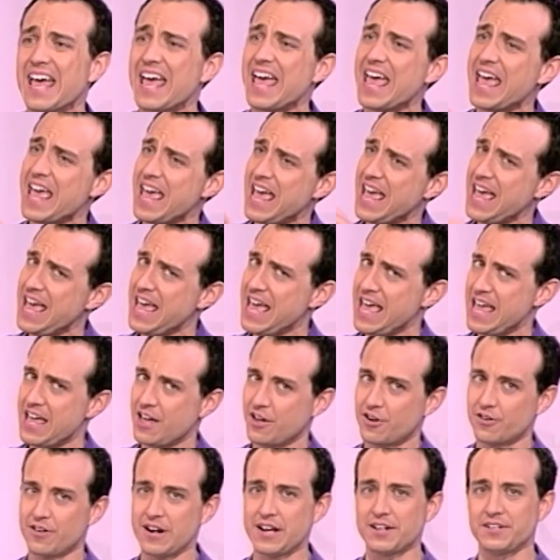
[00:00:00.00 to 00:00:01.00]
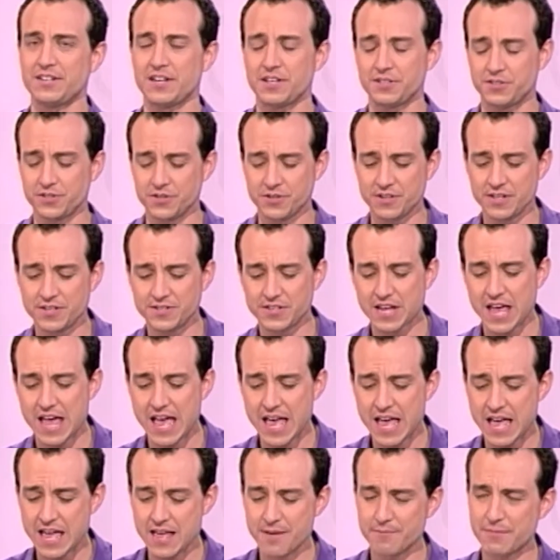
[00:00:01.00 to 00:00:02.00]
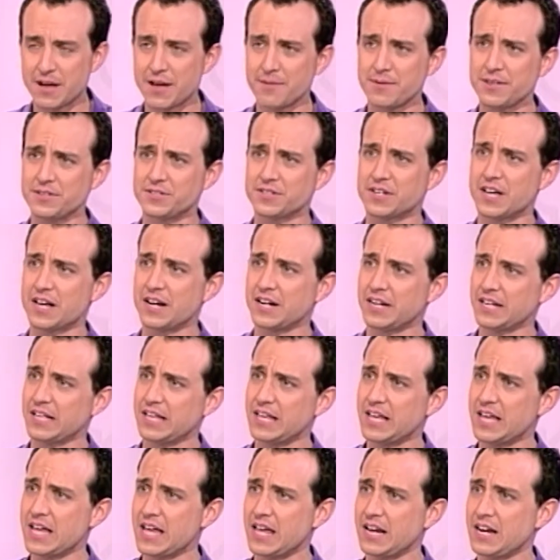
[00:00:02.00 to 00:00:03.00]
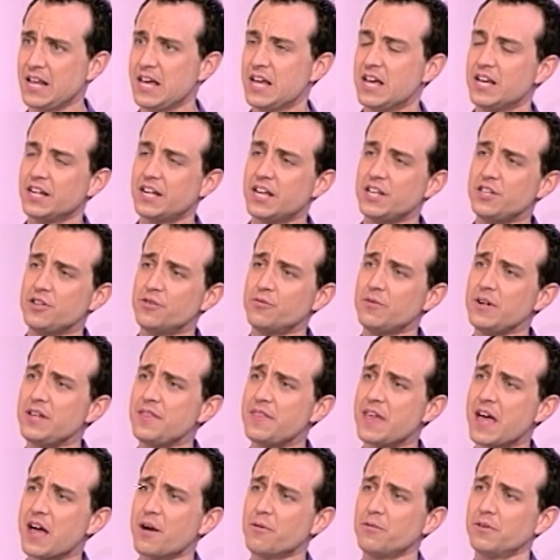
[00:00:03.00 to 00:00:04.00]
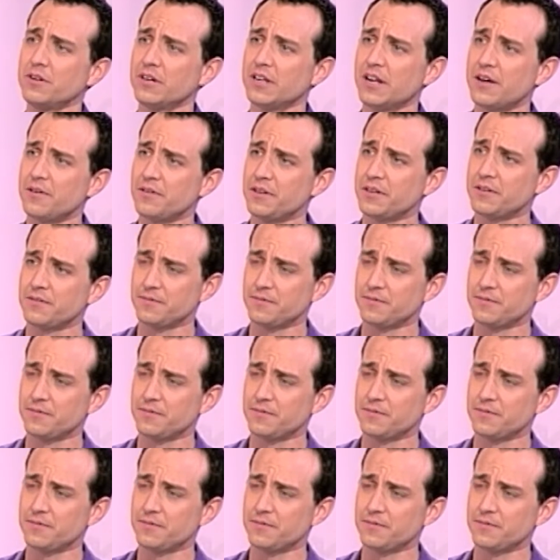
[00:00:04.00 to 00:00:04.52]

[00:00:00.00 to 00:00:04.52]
A. Correct answer is A. Mamen's got it again. Can you read that one, Claudia?